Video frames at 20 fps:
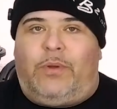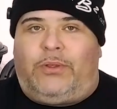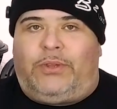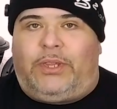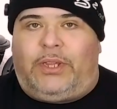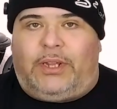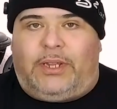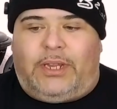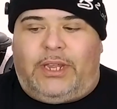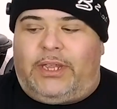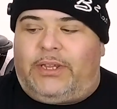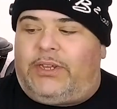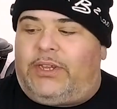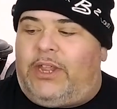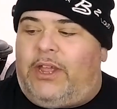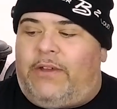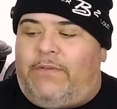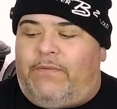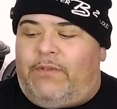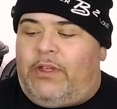most of the test
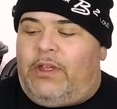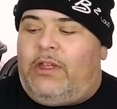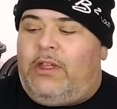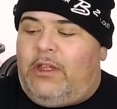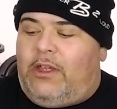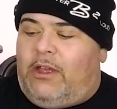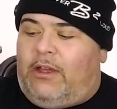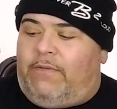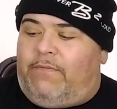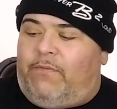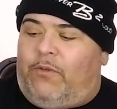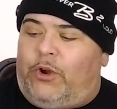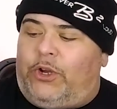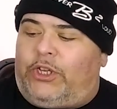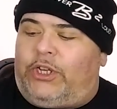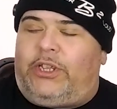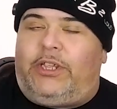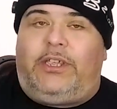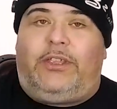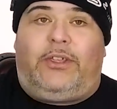stuff.
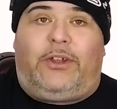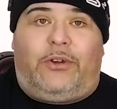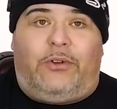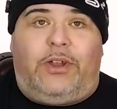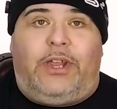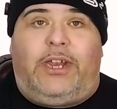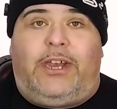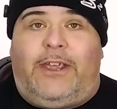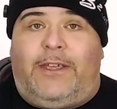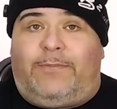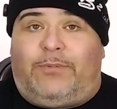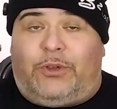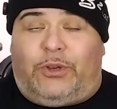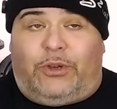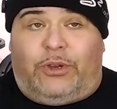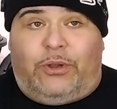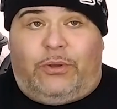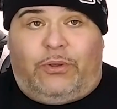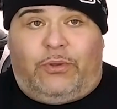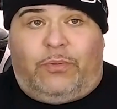Unfortunately, the Korean amps are
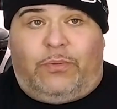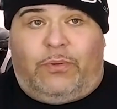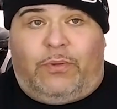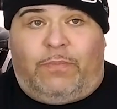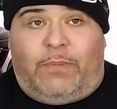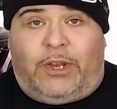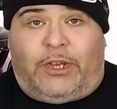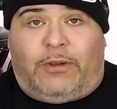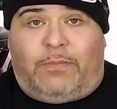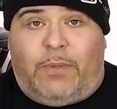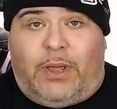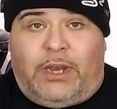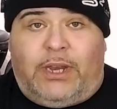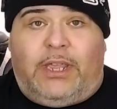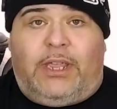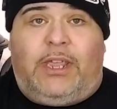too much money.